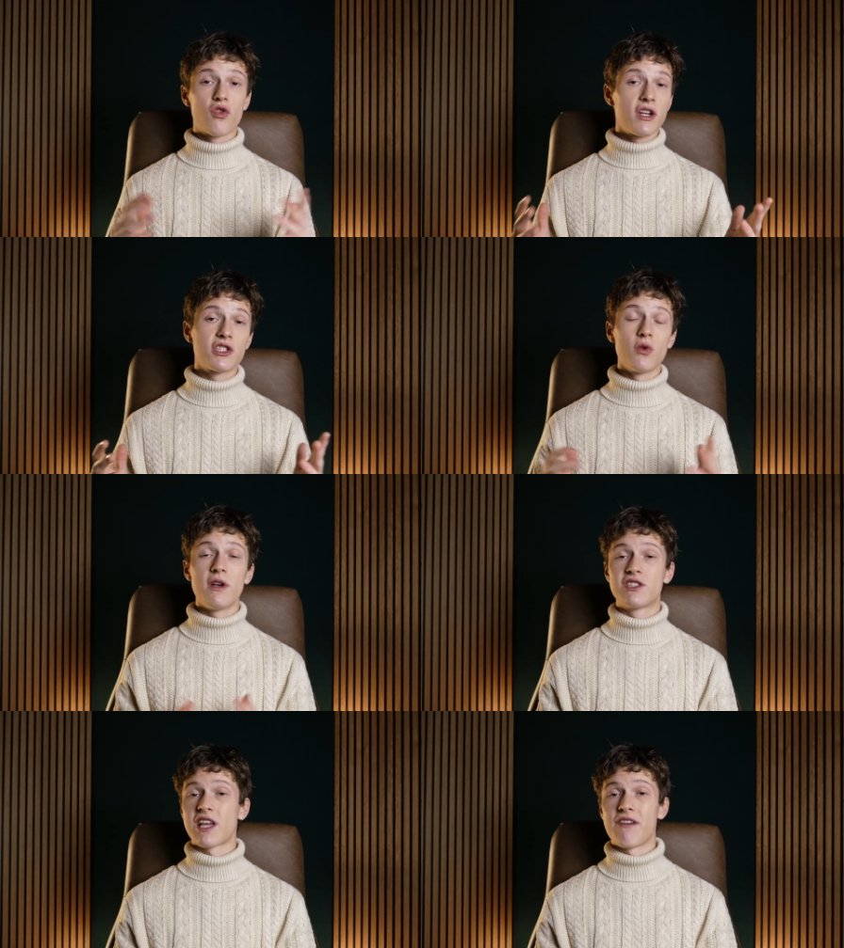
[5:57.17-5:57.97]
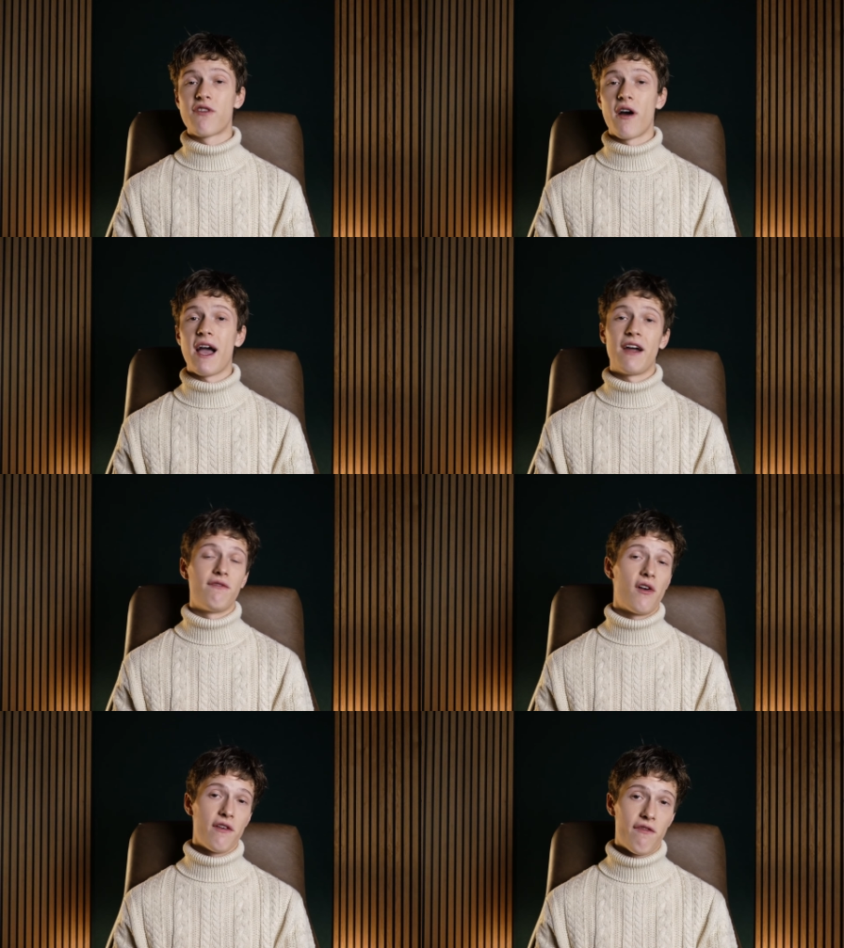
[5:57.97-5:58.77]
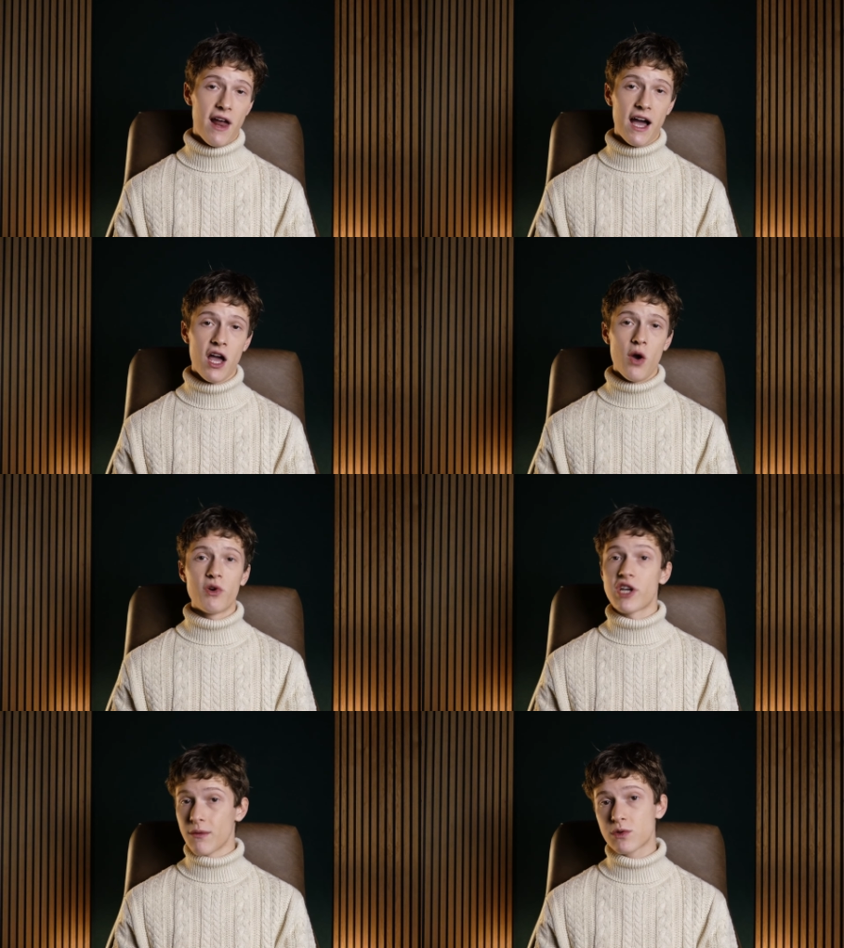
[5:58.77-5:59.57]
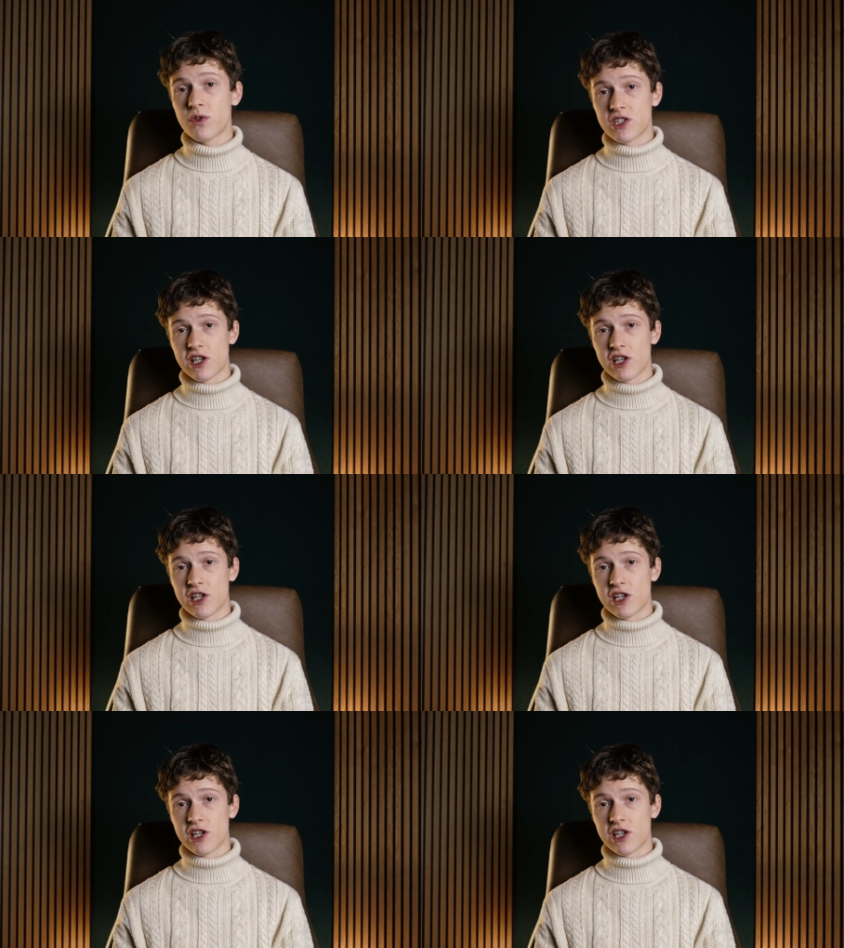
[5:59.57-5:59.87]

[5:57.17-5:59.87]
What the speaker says: crystal is sapphire and very flat, which helps with the